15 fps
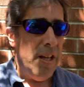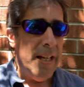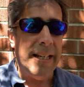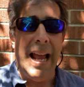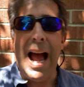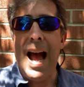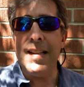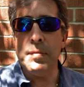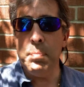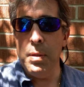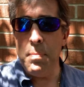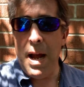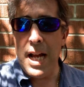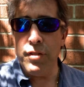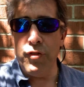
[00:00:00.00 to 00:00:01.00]
Casper
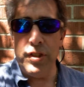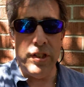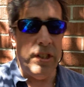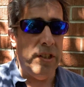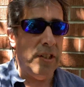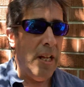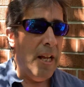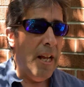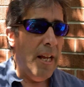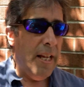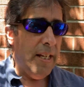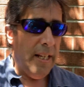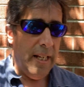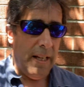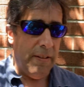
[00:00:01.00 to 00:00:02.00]
mattresses,
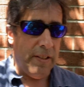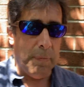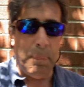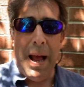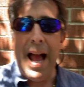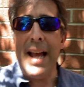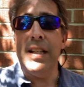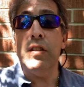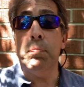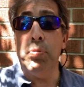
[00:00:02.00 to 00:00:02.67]
Spanx,